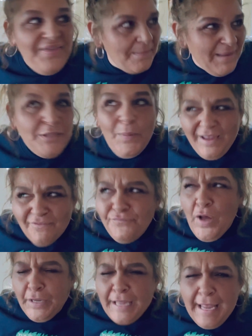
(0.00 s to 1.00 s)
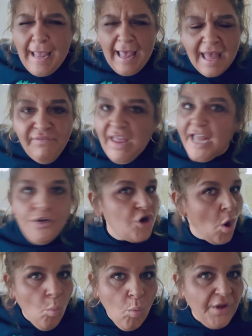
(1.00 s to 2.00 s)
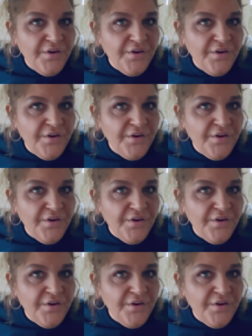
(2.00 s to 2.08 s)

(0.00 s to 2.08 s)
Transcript: That means we can fucking have it, and no one